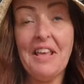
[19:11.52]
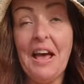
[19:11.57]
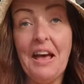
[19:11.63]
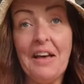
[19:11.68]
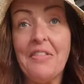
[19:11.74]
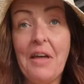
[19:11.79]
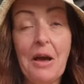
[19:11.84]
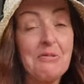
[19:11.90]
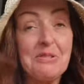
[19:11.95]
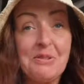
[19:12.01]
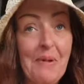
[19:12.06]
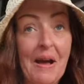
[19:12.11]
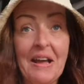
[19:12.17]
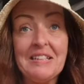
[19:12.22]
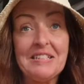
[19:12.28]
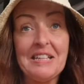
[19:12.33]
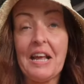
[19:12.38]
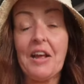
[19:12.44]
Yeah, that was
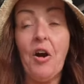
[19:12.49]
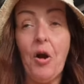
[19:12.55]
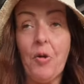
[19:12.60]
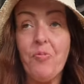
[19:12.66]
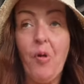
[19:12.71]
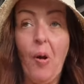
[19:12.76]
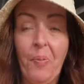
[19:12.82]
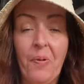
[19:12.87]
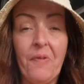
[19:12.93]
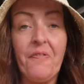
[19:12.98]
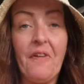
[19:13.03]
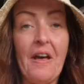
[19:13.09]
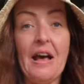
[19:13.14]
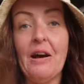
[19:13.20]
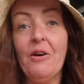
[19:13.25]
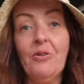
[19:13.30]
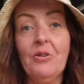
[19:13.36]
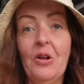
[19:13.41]
amazing. I probably
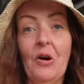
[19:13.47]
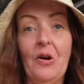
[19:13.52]
felt